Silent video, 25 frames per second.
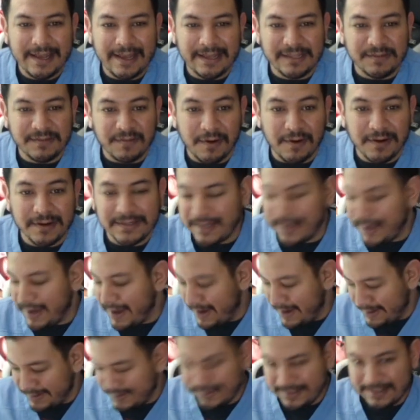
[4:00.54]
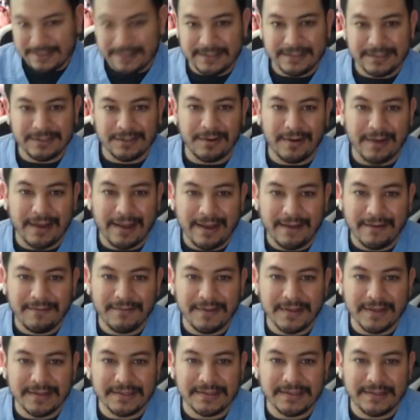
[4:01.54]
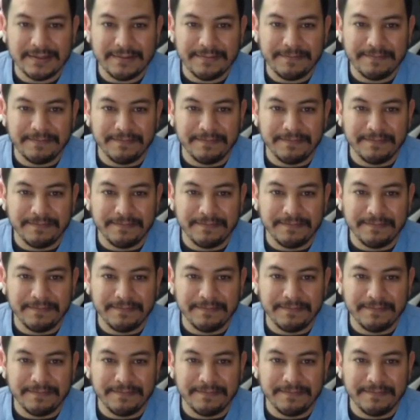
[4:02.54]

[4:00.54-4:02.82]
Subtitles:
as far as I got. So I have this